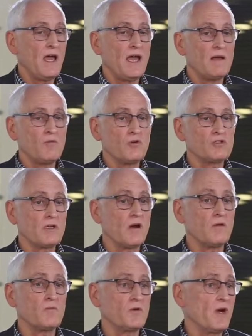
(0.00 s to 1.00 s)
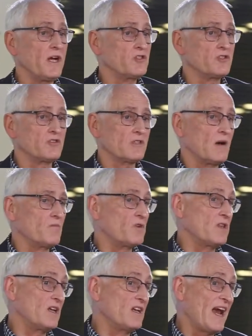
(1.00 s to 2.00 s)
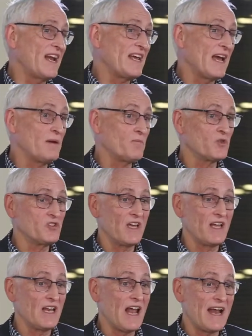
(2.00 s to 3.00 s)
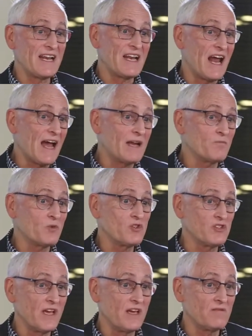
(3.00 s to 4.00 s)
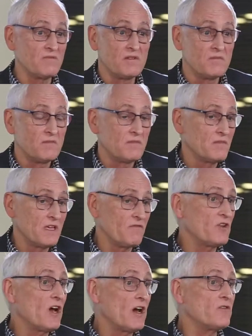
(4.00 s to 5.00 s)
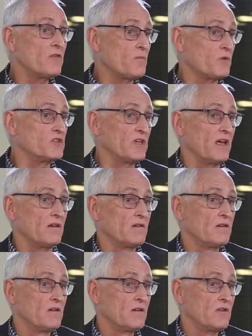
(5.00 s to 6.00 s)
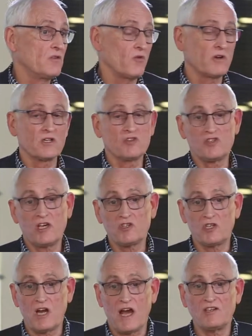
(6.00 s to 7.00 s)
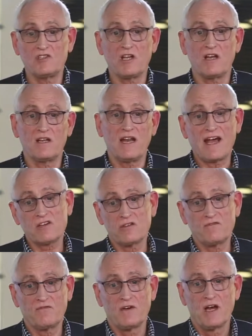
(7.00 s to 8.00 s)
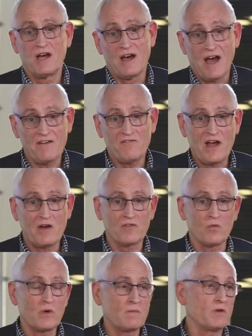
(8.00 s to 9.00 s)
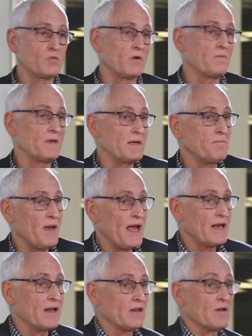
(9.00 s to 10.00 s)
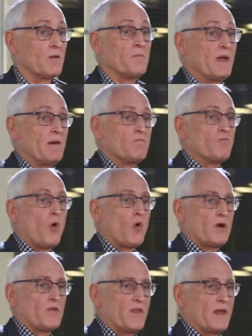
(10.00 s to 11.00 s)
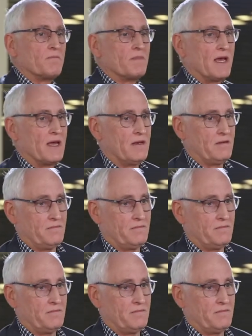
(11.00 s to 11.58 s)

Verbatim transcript: And most corporations come within 98%, 99%, even 100%. The organization I studied actually, I found that women were being paid a little bit more than men